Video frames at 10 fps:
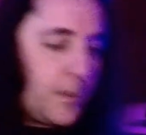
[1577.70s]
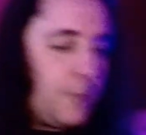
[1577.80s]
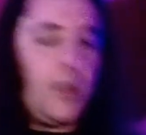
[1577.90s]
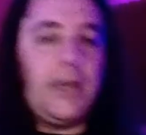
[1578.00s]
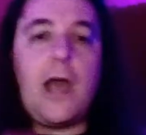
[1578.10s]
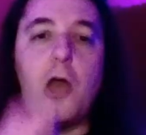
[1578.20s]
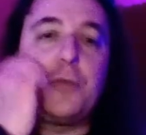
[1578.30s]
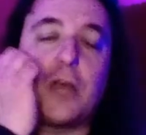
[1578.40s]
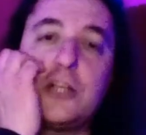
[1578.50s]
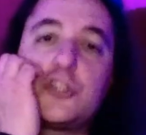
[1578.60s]
Brittany, I hope
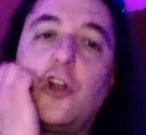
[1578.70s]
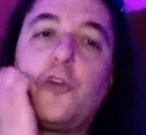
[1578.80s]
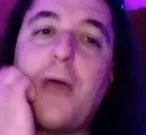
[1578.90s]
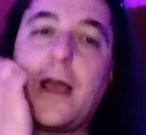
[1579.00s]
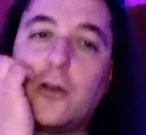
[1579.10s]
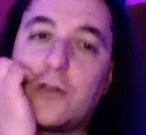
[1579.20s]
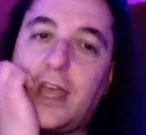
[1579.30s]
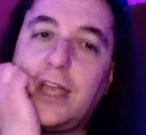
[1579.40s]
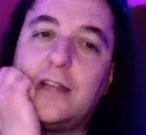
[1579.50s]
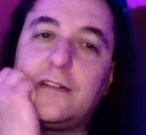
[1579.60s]
you got your starter pack
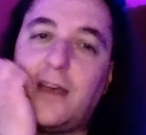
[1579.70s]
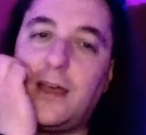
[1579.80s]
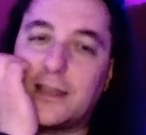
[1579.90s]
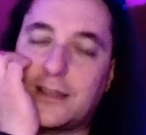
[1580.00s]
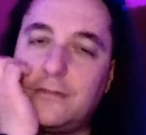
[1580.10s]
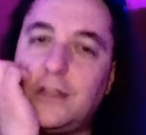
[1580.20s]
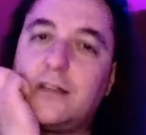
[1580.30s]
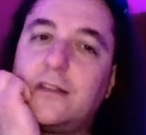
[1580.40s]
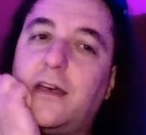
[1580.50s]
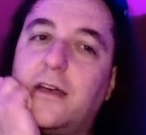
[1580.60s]
okay.
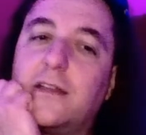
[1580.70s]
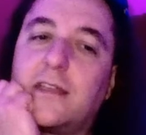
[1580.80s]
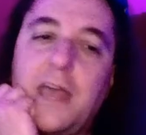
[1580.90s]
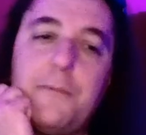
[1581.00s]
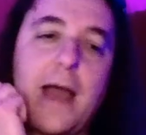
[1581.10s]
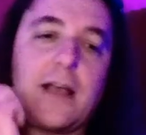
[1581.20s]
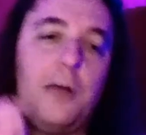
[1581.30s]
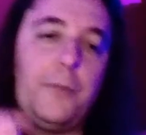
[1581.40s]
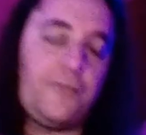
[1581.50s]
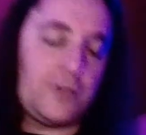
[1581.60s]
It came back on
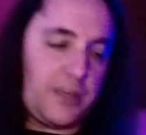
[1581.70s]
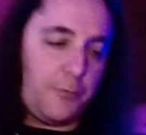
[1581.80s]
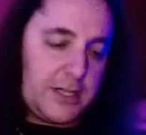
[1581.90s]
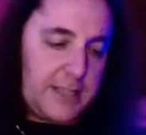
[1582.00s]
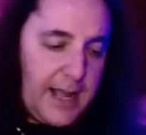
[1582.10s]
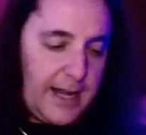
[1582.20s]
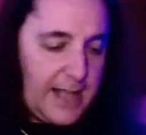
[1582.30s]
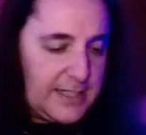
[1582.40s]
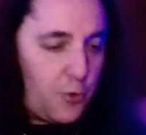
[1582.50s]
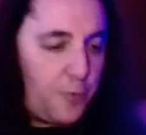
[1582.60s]
me for some reason. I had to
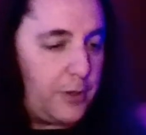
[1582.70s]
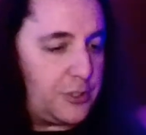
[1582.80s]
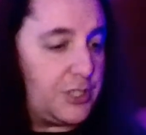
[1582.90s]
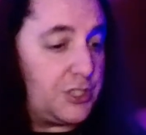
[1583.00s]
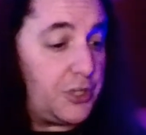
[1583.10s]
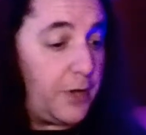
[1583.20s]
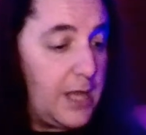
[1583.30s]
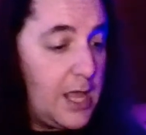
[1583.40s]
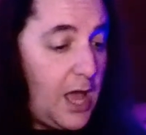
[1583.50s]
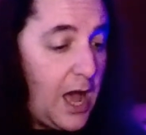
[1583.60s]
add some more postage to it.
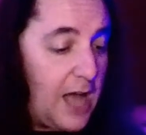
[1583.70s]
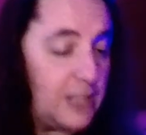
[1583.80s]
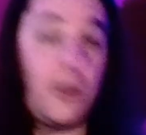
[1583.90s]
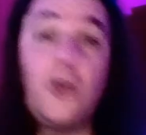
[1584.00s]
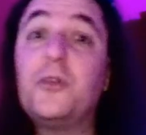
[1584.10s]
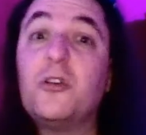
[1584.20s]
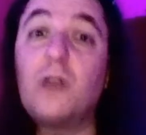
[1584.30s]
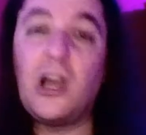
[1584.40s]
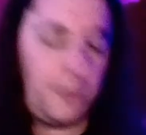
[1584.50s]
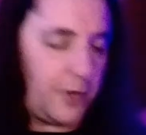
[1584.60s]
So I hope you
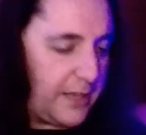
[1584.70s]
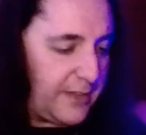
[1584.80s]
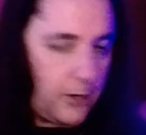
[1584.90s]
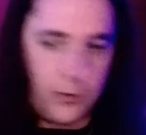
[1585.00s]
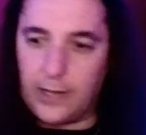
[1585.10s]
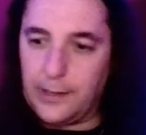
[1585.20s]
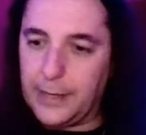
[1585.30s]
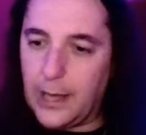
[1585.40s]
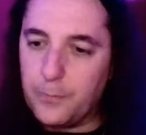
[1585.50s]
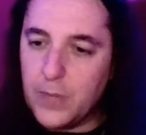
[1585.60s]
got that okay. Let me
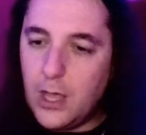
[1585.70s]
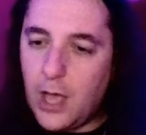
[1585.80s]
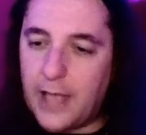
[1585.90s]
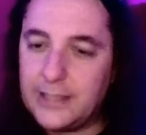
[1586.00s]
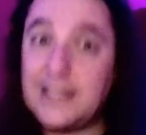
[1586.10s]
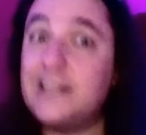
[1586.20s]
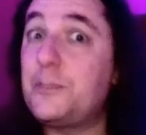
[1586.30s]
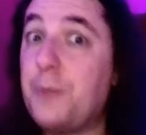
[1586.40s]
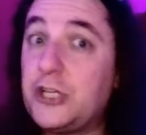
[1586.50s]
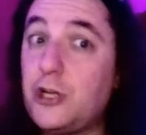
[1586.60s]
know. And send us a
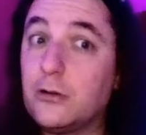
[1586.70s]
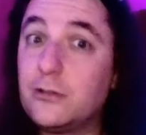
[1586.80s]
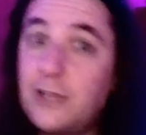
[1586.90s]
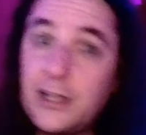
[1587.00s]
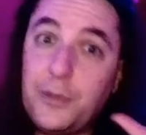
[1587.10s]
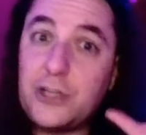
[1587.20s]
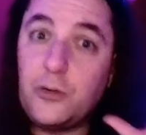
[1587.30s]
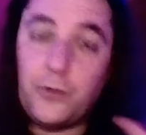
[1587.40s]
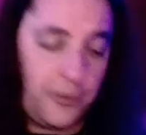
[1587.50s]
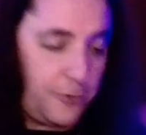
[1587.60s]
picture. Take a picture
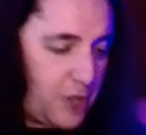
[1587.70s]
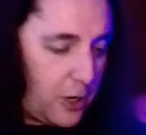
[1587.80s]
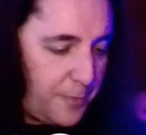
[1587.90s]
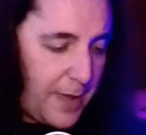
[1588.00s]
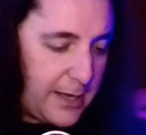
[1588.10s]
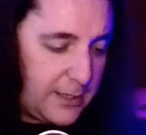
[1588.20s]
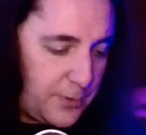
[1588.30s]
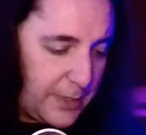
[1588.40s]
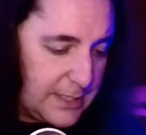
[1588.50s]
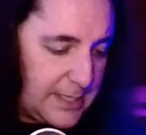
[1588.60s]
with your starter pack so
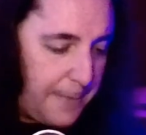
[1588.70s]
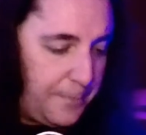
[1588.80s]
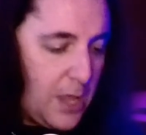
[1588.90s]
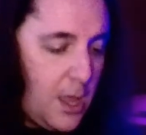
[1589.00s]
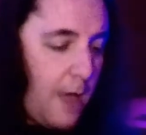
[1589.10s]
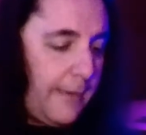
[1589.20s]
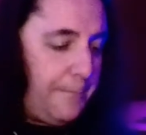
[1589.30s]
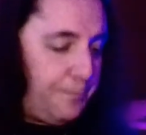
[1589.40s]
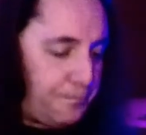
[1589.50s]
we can see it. All right.